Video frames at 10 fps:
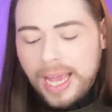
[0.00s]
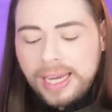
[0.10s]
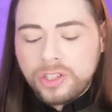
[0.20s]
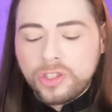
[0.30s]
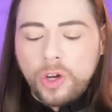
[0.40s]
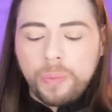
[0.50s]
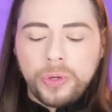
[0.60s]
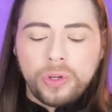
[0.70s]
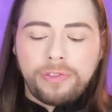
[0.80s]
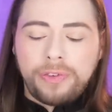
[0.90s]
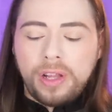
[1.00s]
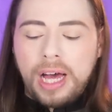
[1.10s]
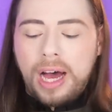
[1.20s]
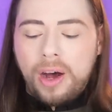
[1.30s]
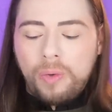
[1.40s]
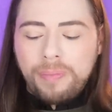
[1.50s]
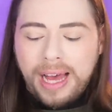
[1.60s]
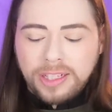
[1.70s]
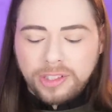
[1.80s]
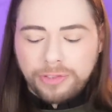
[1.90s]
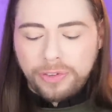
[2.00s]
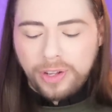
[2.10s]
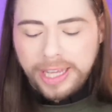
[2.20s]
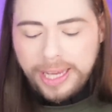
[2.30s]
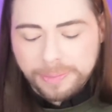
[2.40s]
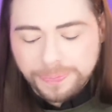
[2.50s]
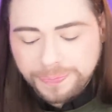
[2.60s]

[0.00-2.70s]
And it's so beautiful how masterfully